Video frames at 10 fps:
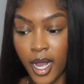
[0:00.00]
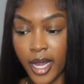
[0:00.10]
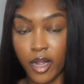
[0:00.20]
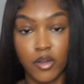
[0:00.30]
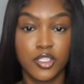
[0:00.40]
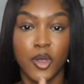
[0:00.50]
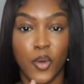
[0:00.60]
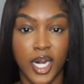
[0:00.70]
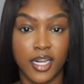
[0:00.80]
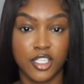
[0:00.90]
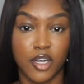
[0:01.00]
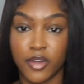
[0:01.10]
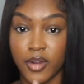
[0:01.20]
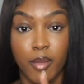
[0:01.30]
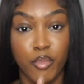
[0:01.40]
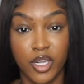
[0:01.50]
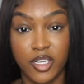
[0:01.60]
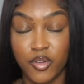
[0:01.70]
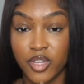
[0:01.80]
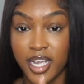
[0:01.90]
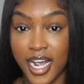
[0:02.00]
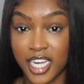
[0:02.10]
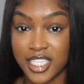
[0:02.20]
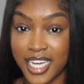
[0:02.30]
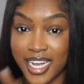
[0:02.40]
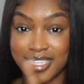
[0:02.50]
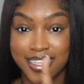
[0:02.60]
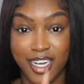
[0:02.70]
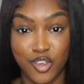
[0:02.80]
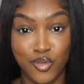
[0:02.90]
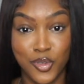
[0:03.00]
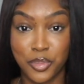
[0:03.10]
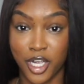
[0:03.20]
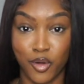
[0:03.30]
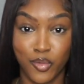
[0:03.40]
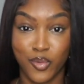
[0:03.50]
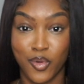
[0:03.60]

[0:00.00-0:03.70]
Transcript: and I also want to let y'all know that prettylittlething actually has a YouTube channel.